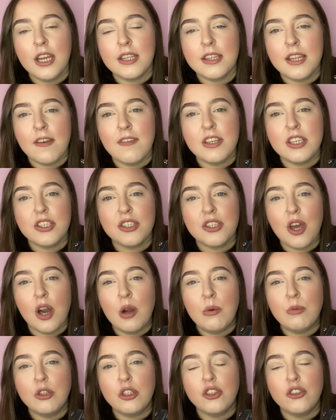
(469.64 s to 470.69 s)
there is
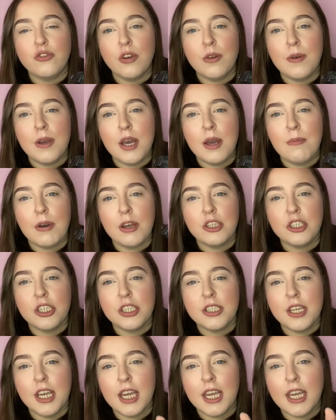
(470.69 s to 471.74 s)
so much room. I
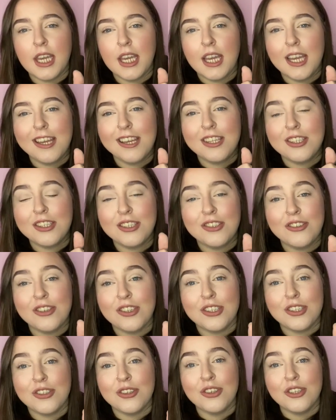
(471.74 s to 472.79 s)
just think it's
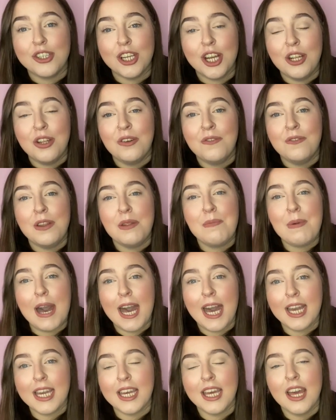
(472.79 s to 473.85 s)
just such a lovely
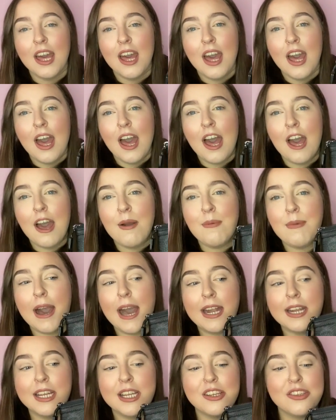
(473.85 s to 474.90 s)
bag. And
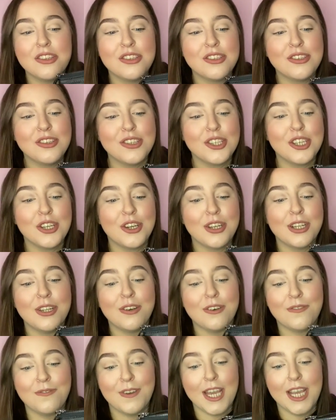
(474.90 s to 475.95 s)
it's such a good
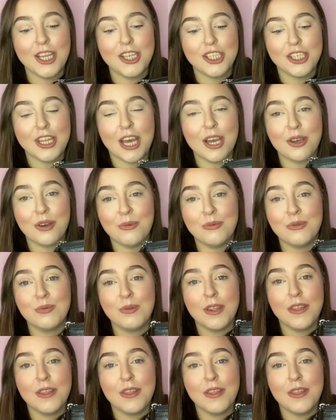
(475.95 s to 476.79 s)
little feature that comes with